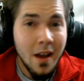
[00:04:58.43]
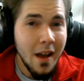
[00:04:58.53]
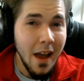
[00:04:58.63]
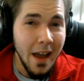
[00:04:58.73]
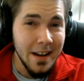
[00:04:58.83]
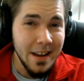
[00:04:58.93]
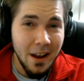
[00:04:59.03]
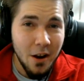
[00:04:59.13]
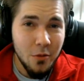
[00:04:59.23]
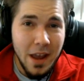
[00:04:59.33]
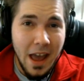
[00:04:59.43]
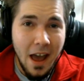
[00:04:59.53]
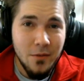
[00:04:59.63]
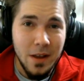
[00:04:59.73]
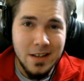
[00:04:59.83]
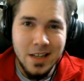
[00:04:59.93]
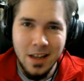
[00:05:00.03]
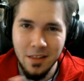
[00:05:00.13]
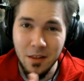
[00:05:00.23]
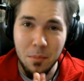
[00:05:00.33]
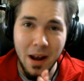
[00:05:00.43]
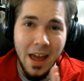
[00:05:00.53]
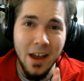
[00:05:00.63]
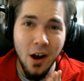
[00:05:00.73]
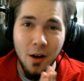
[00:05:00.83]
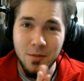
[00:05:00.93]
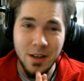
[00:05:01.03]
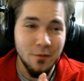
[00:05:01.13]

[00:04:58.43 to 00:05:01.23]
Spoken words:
And here we have it, the playoffs of